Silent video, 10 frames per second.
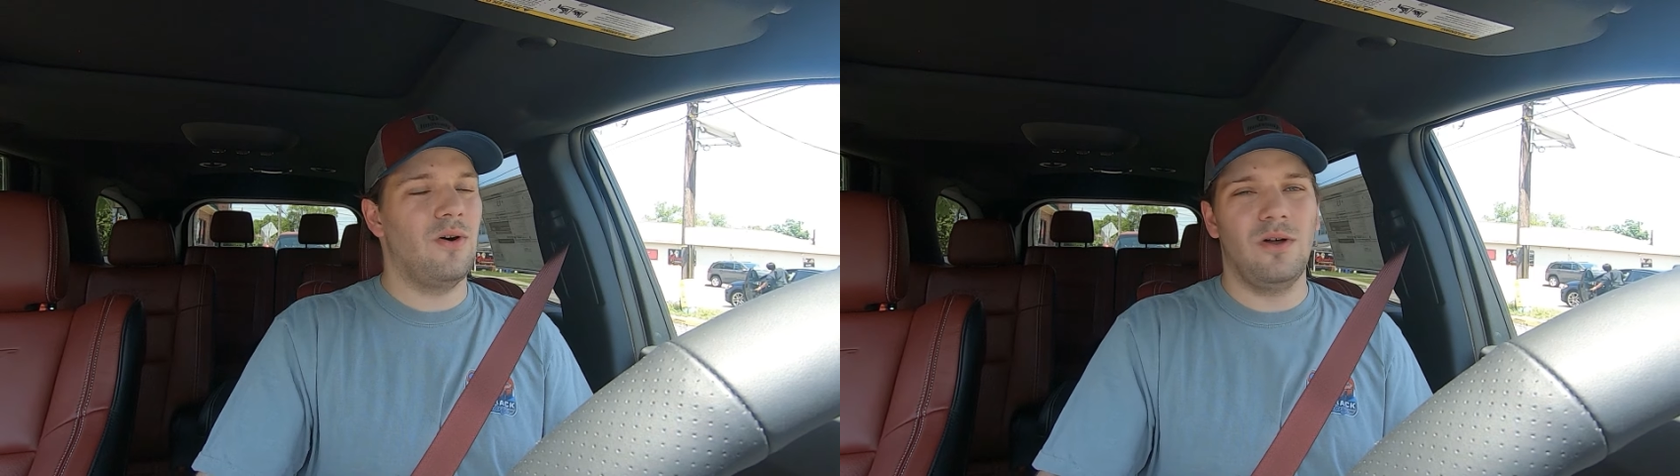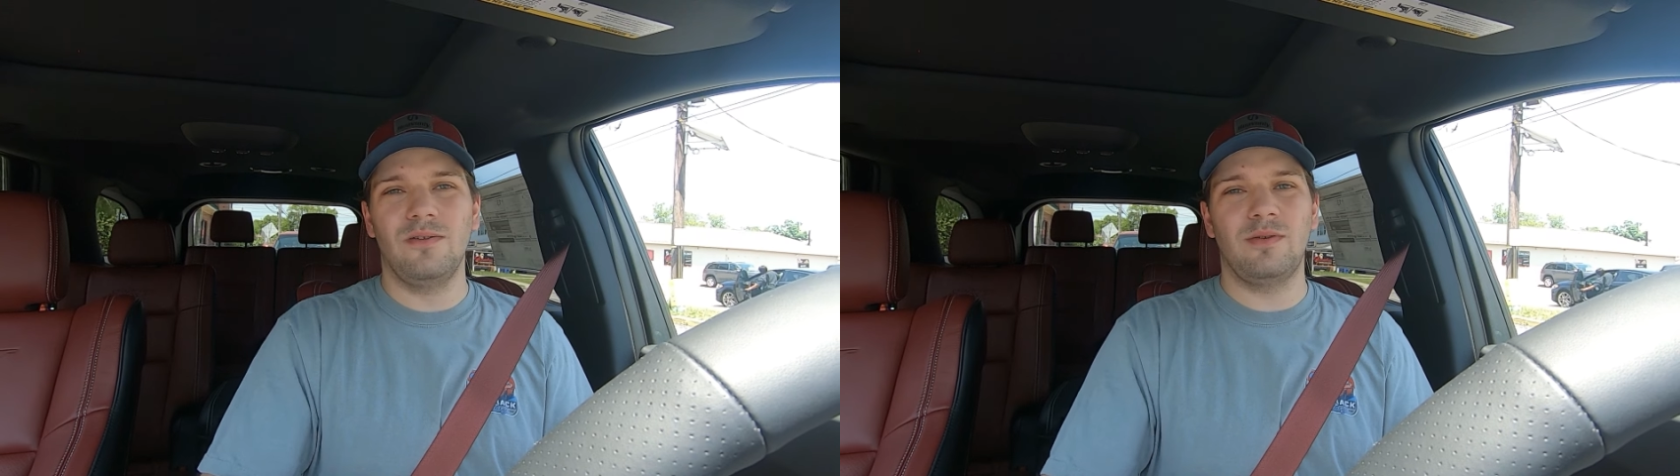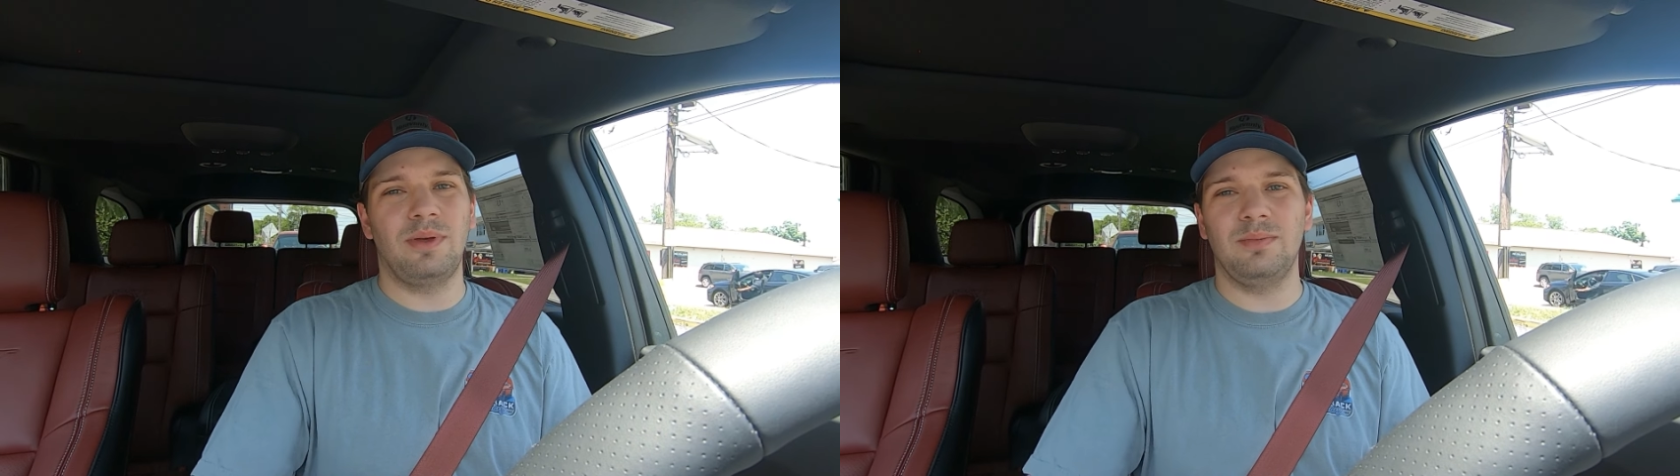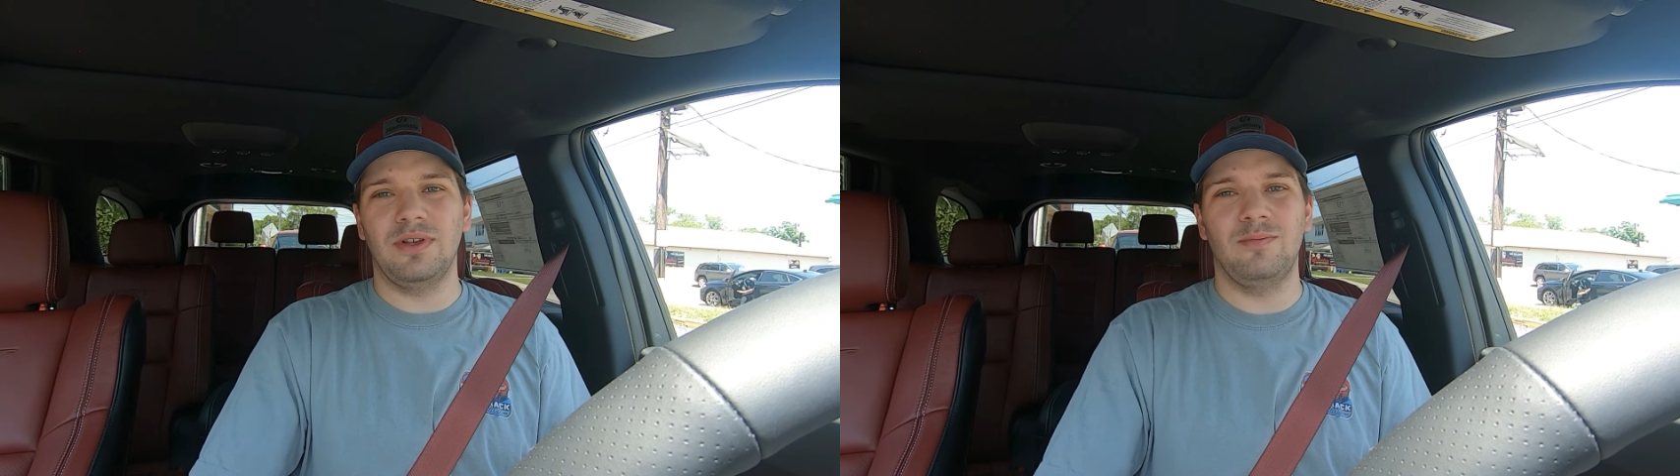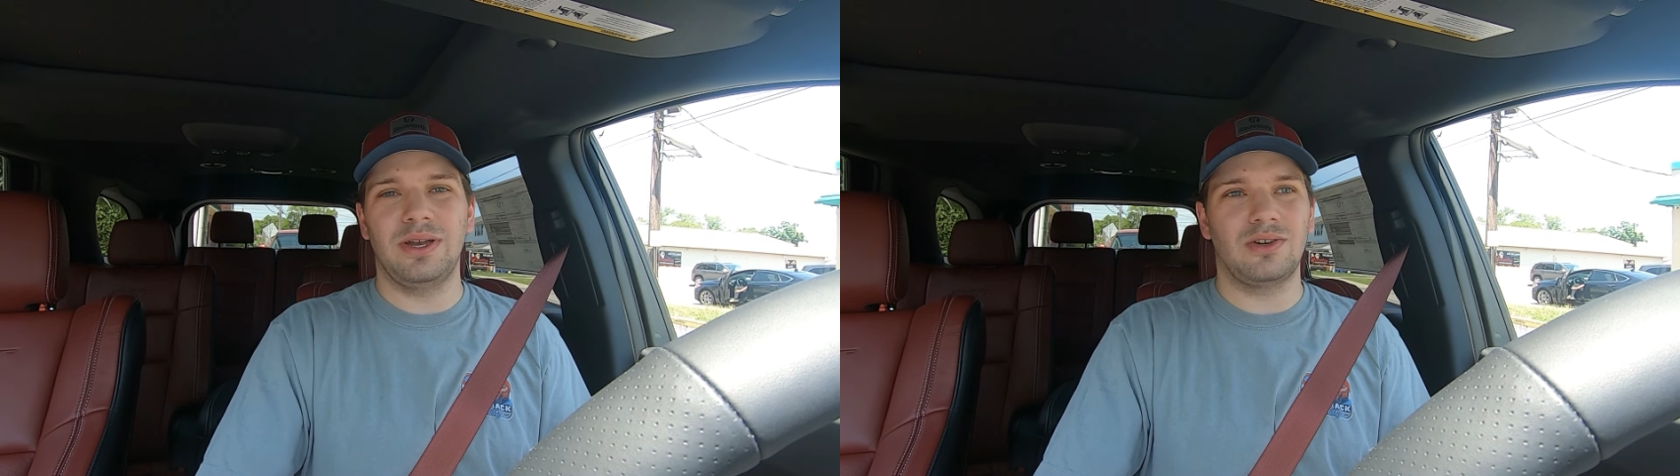all of the
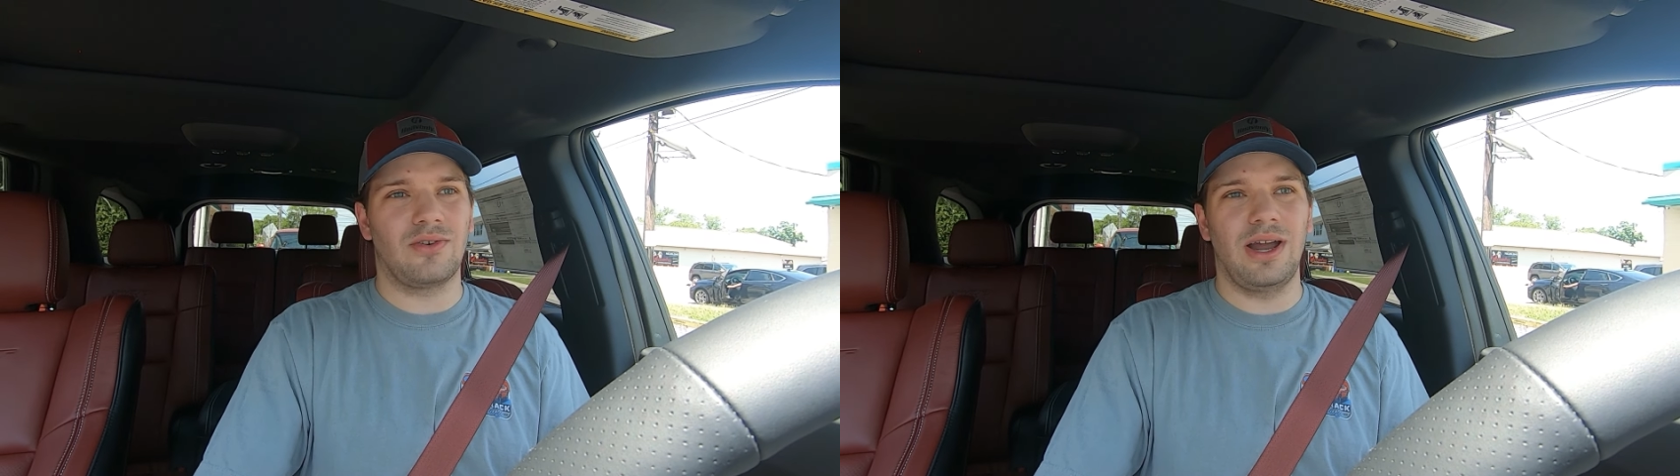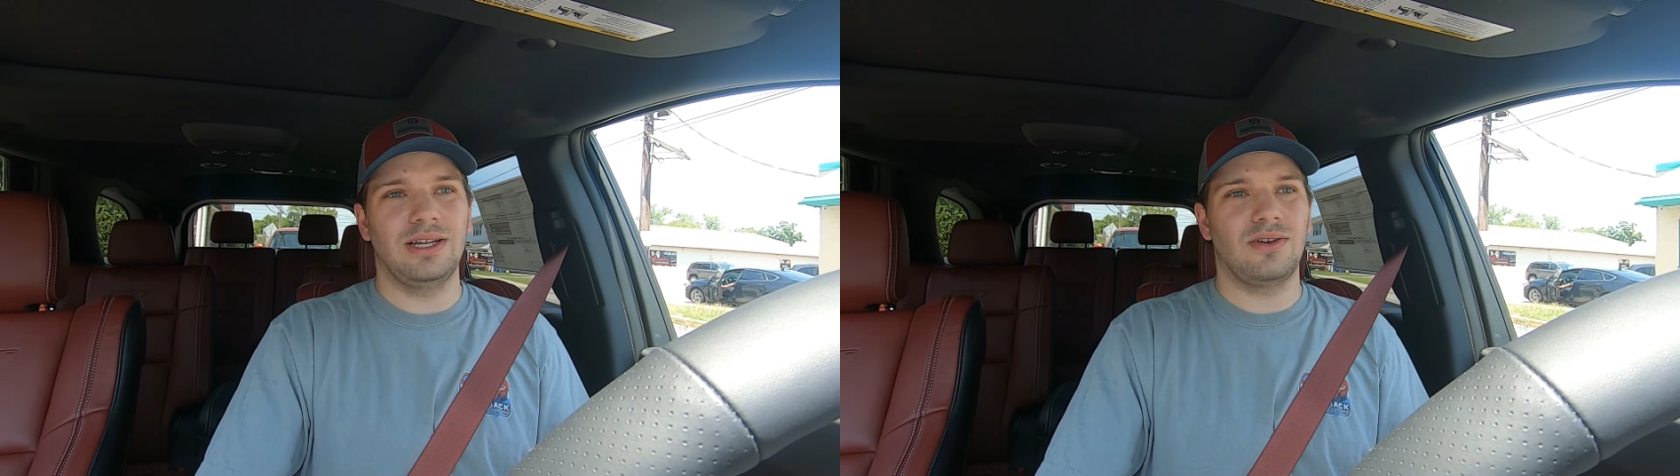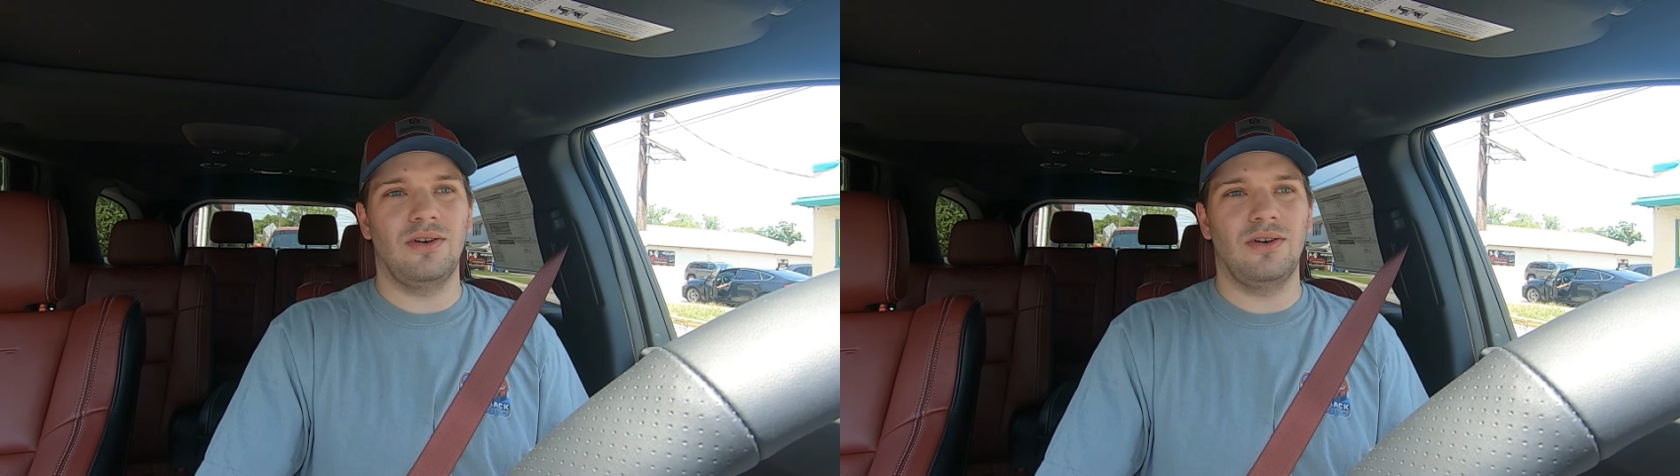people have been great.